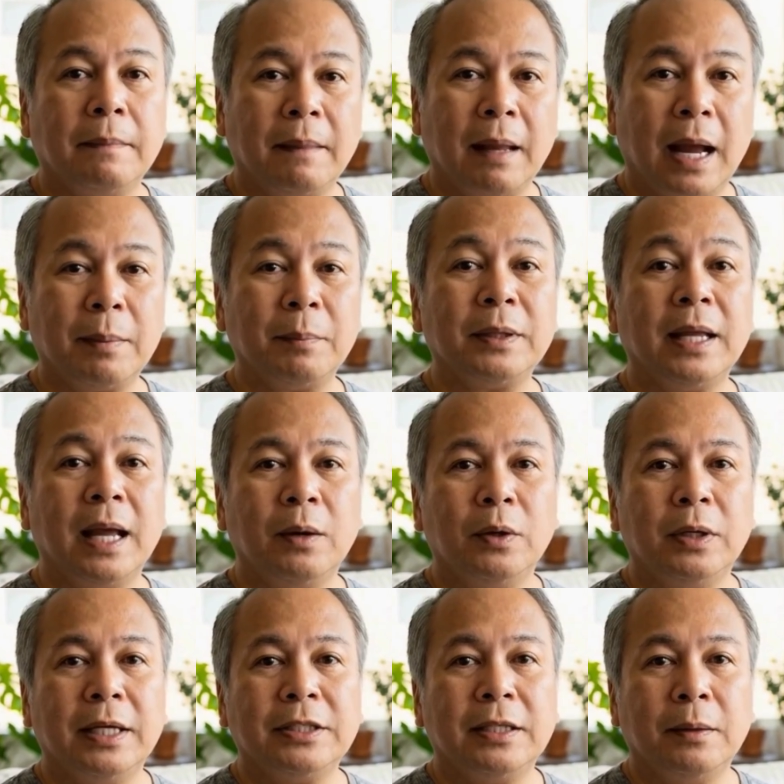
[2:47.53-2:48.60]

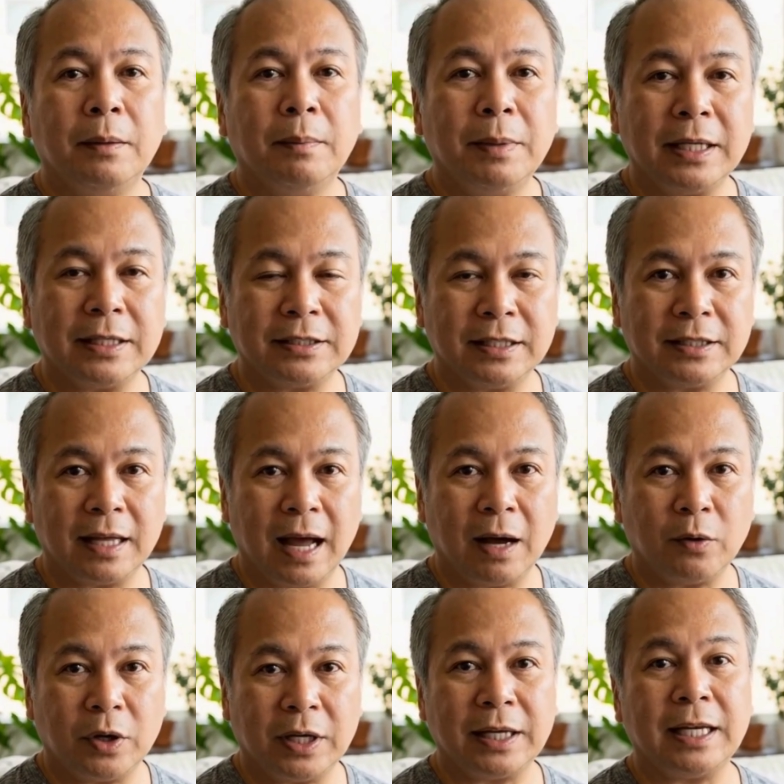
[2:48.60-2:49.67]
Hypothyroidism means the
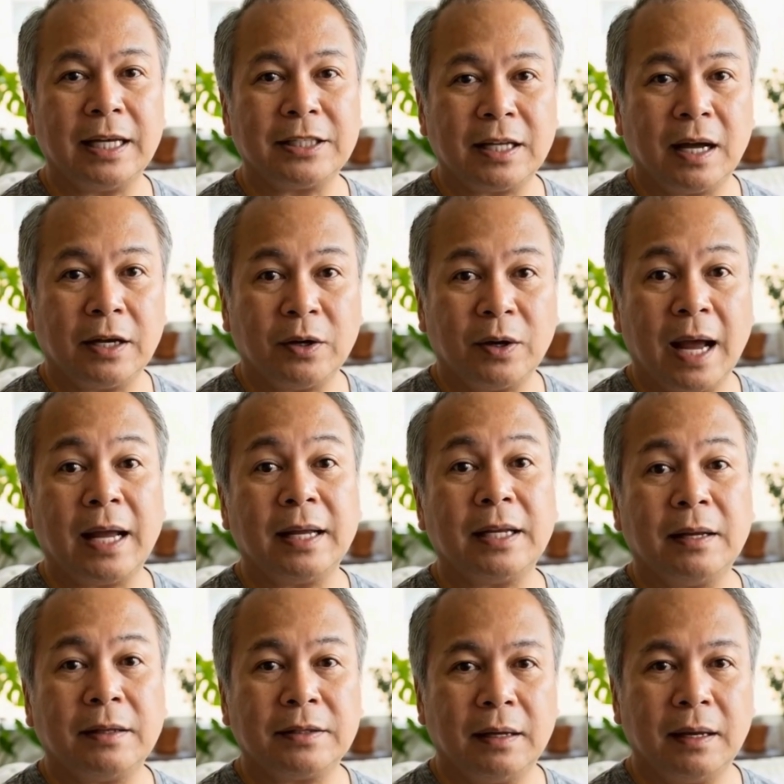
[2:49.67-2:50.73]
thyroid is underactive,